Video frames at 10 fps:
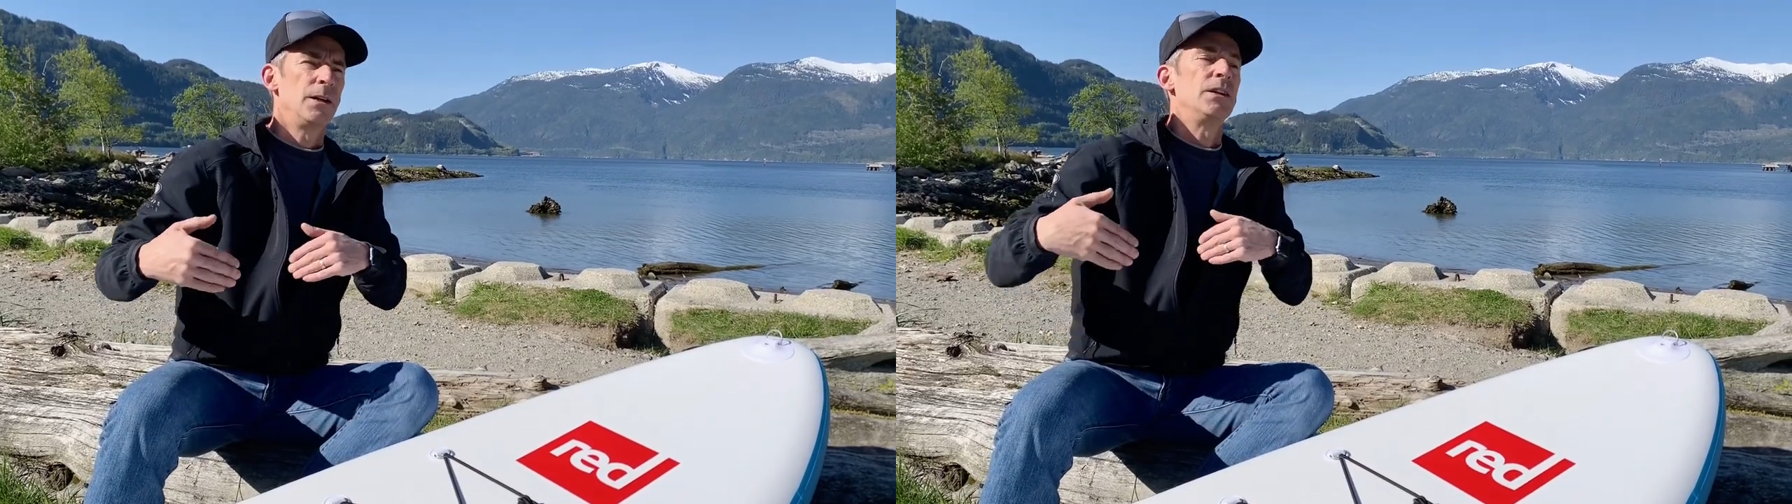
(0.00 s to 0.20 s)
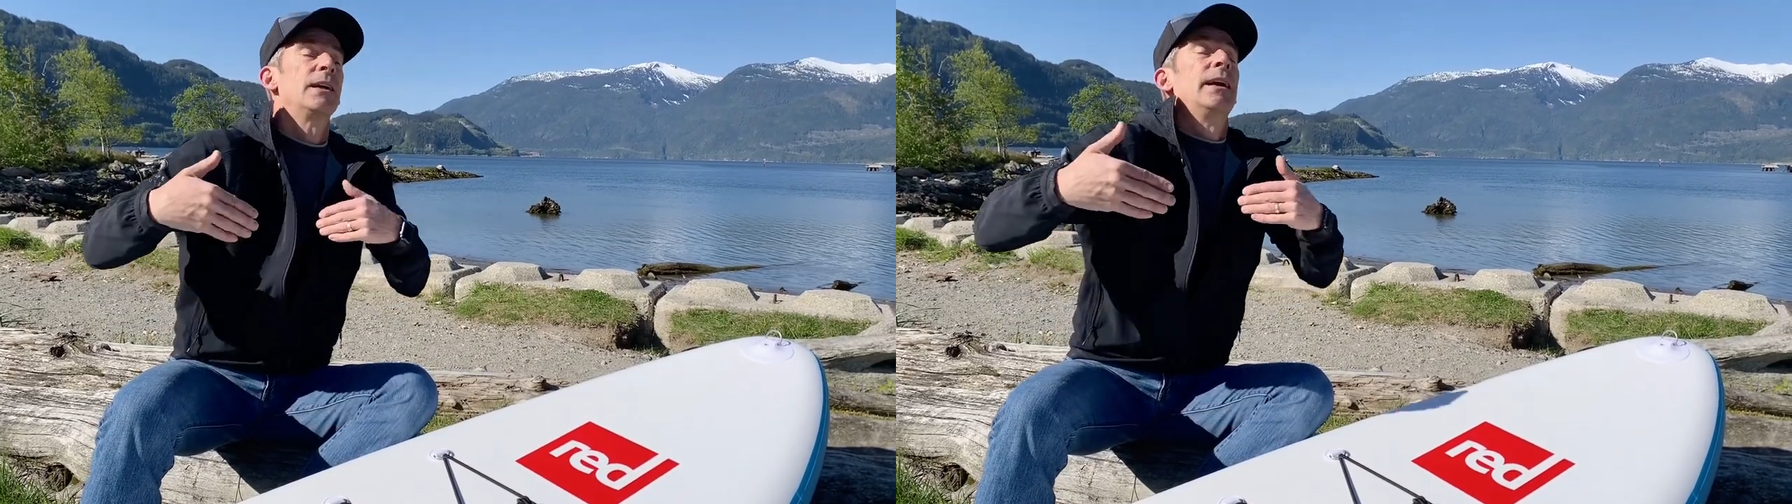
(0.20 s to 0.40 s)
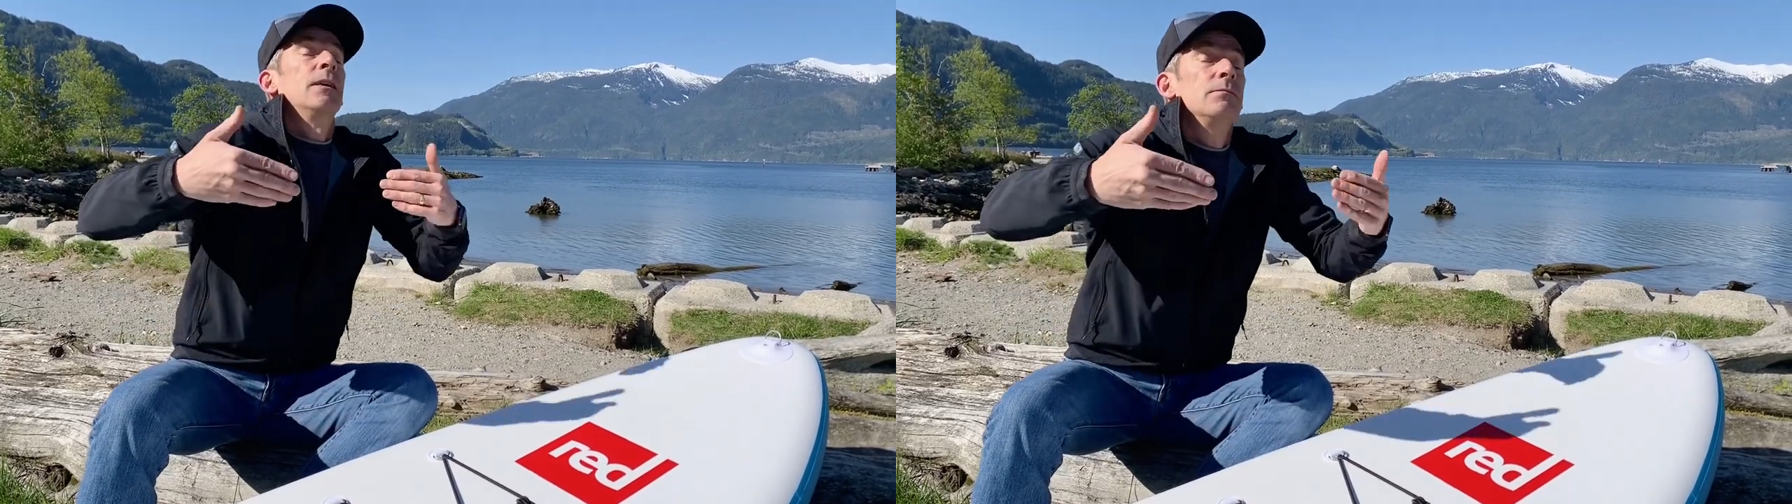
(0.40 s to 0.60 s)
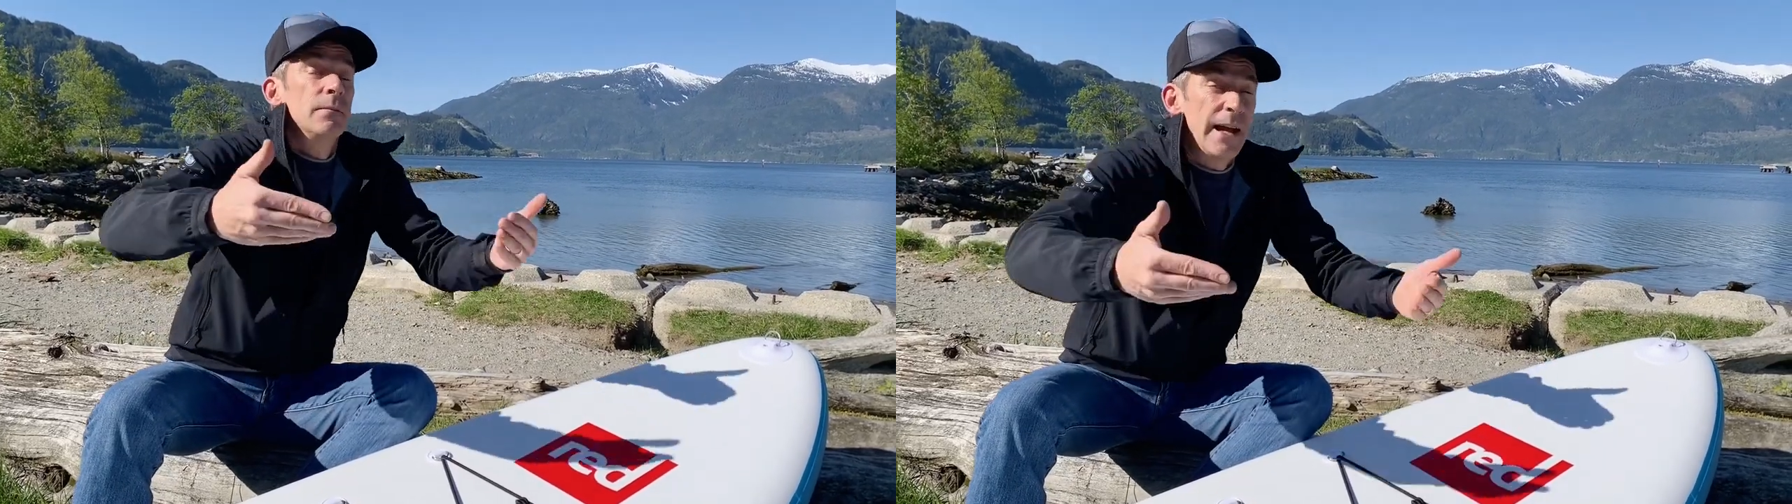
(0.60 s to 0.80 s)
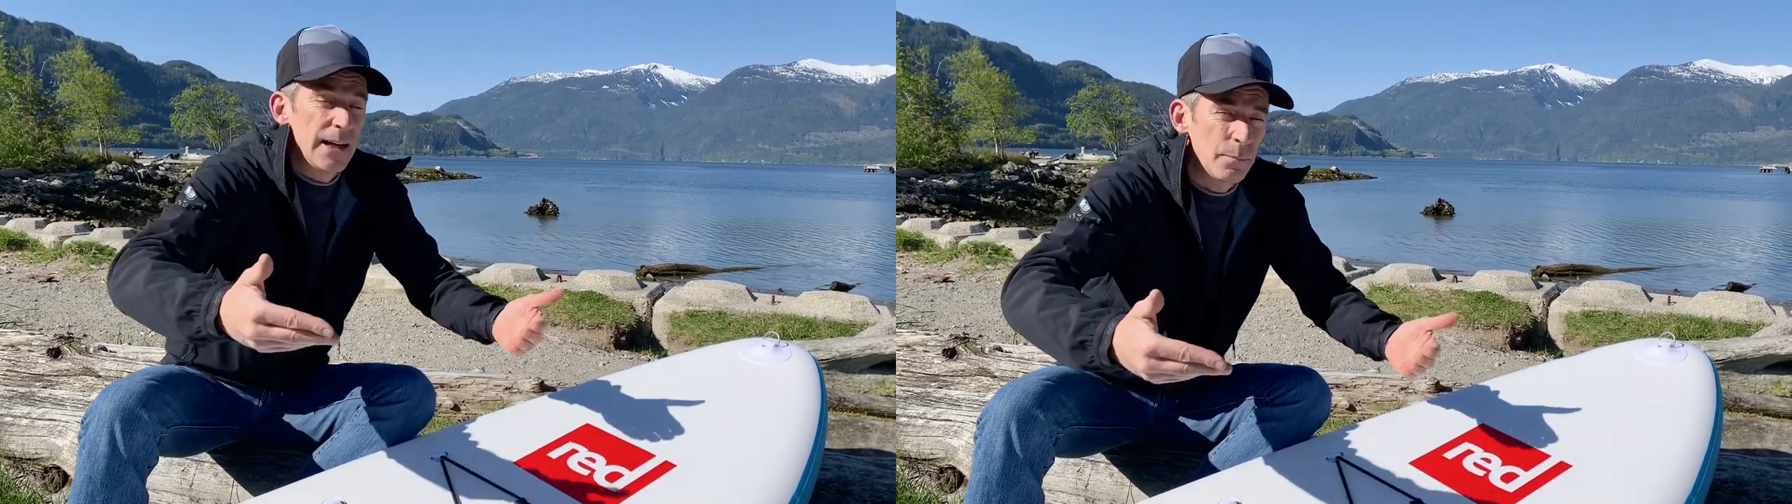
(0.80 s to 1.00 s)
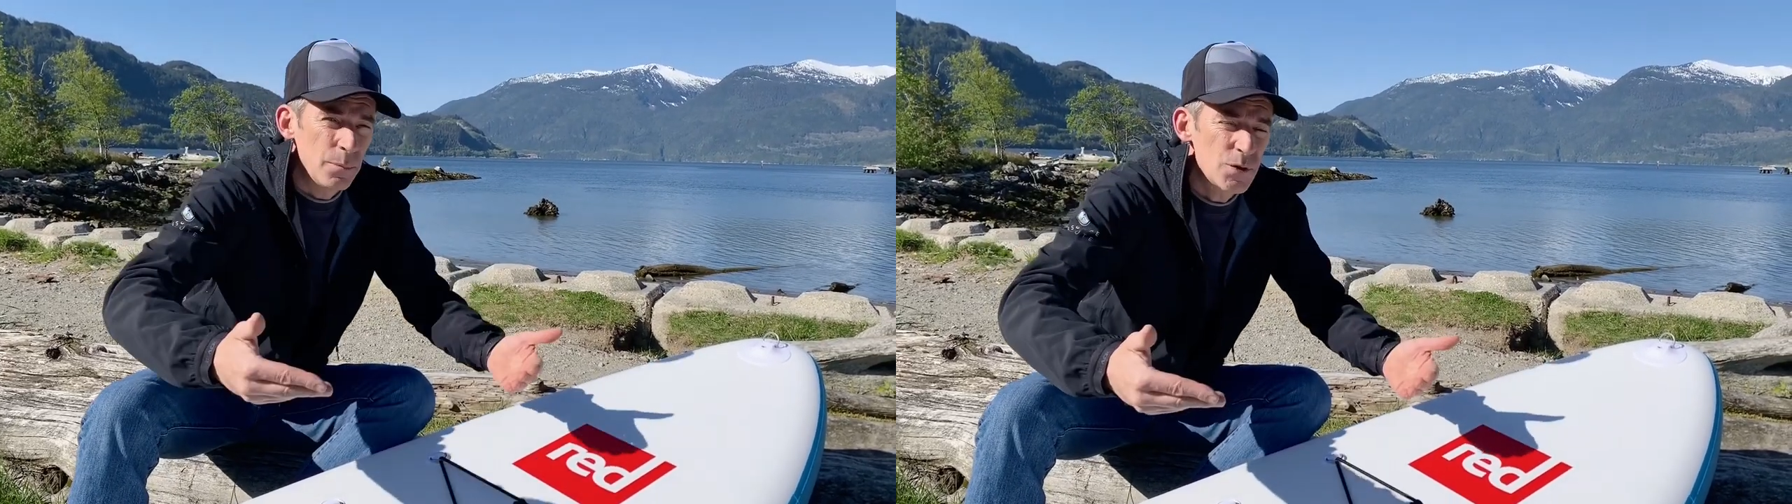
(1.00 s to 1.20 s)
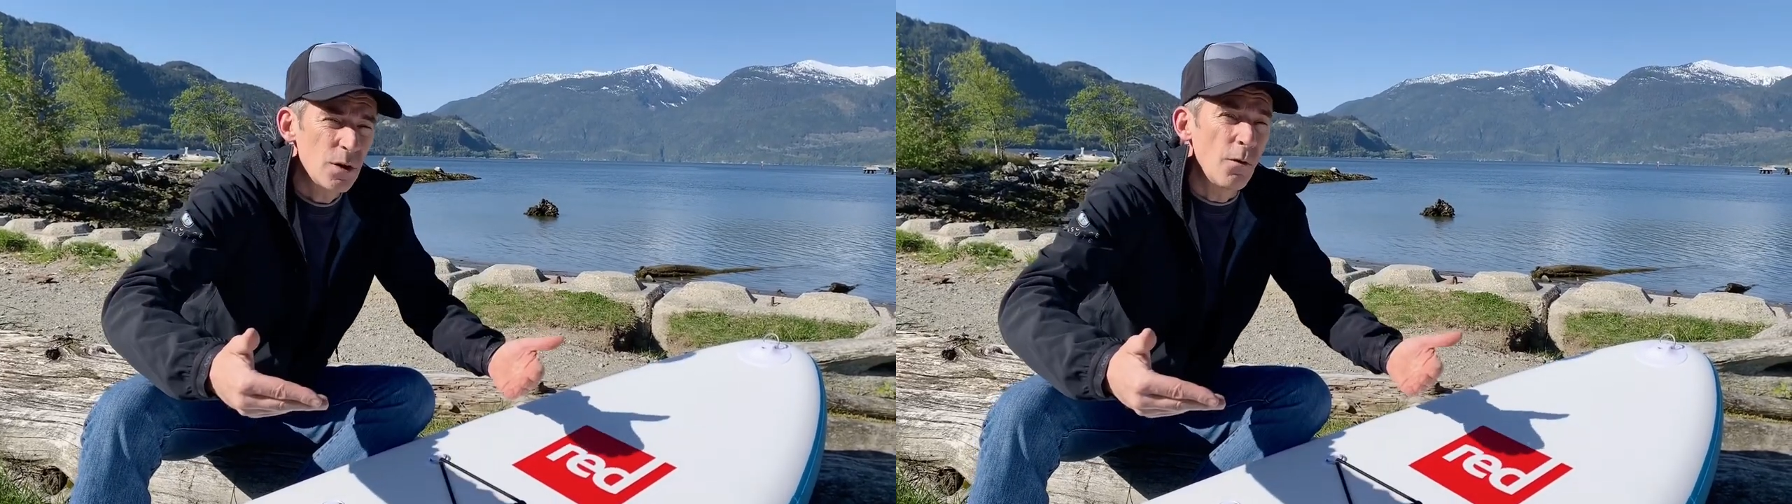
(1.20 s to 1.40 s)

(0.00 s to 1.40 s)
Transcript: you kind of end up sort